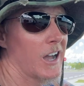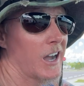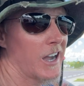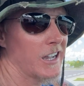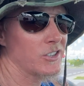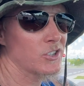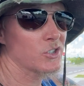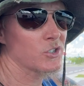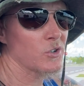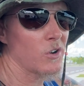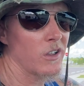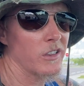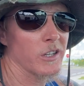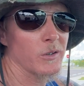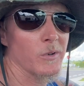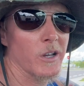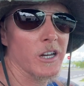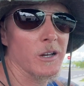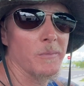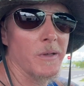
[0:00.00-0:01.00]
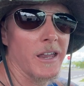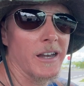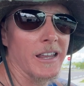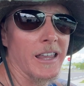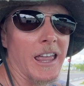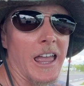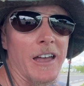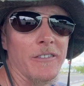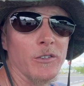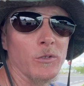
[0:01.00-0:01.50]
I'd strongly
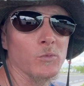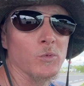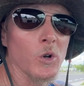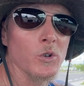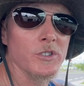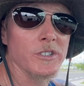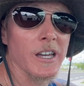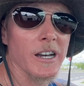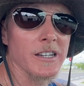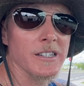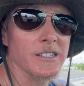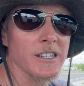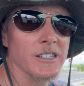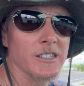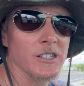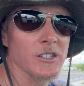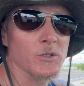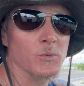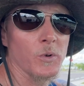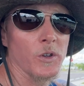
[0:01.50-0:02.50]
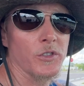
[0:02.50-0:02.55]
recommend having roadside assistance